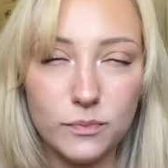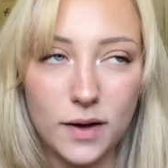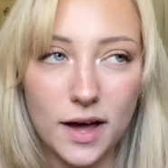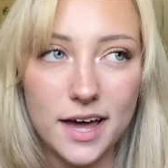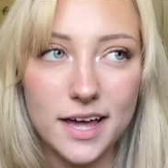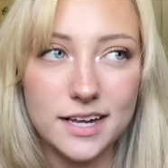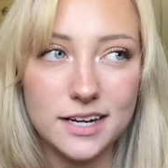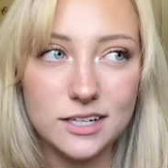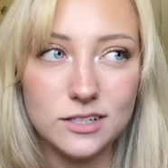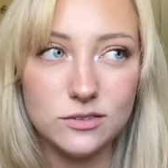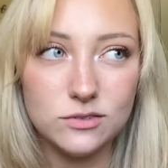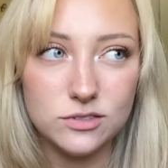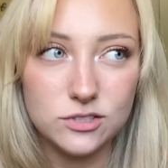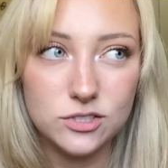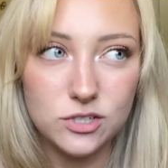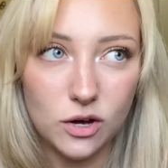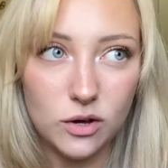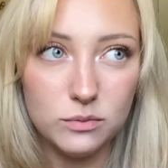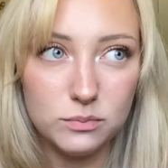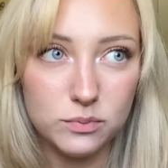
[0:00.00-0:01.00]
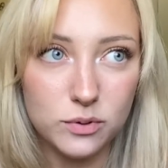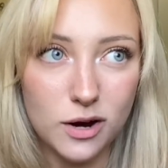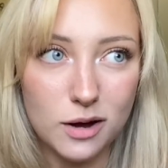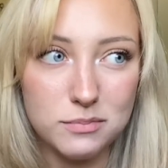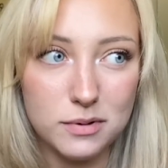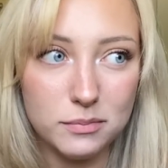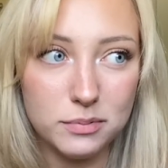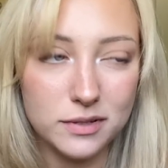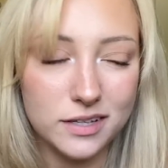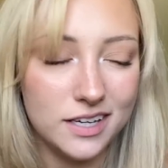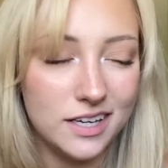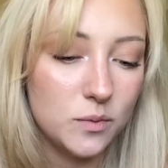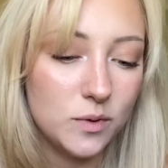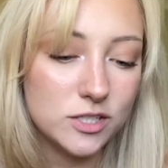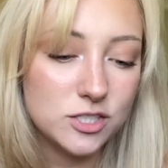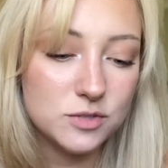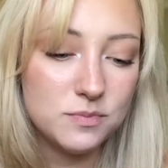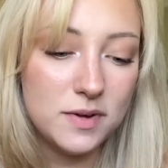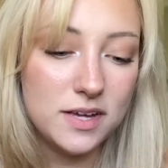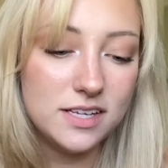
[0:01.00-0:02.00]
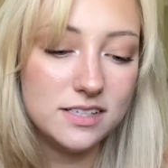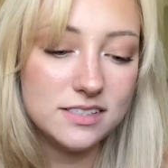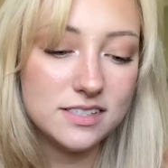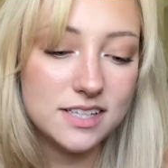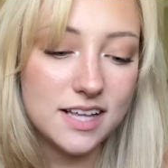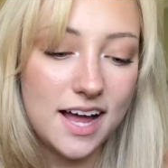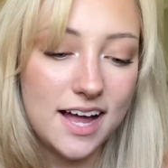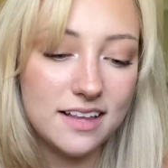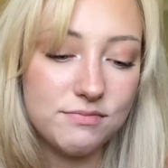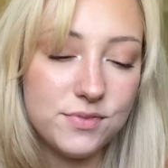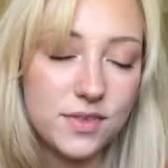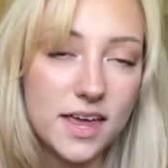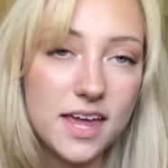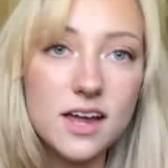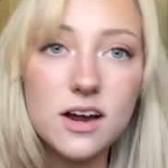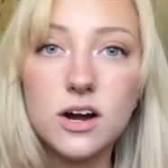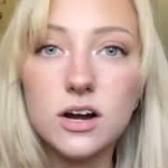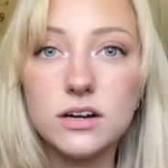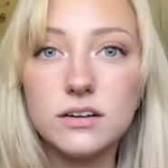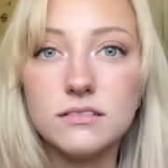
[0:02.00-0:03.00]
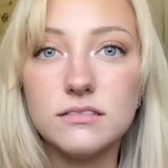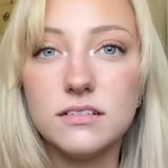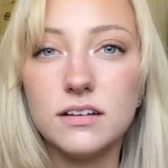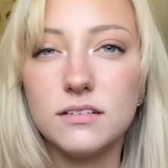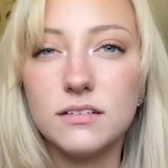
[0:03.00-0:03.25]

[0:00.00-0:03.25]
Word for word: by an adult probably, which means that they are